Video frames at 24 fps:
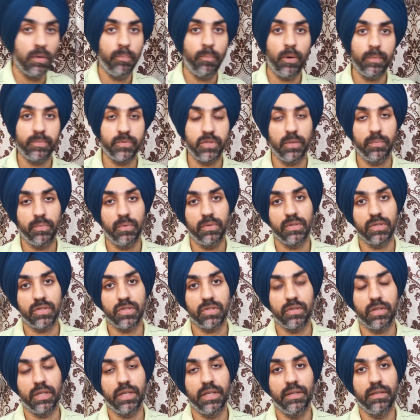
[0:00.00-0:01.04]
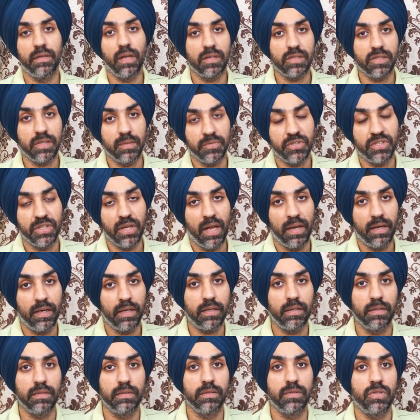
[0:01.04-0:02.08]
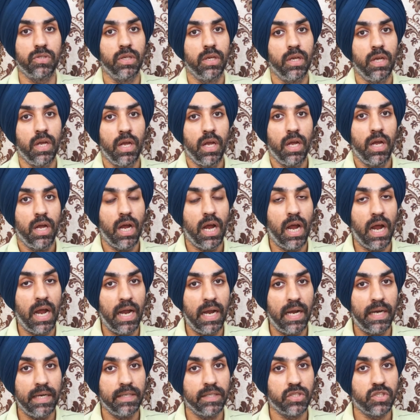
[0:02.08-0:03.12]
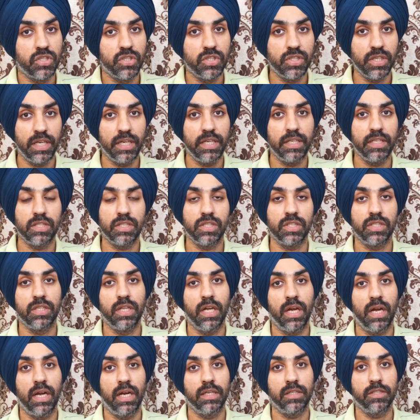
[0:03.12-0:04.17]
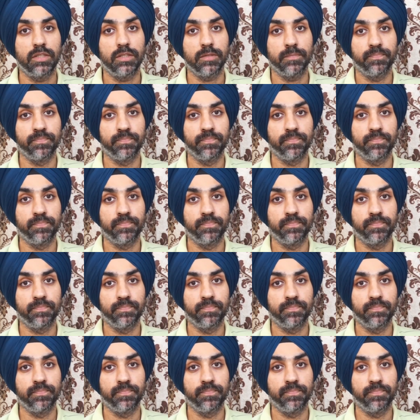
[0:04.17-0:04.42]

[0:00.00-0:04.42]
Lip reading: pops up on the screen, does some shenanigans and says that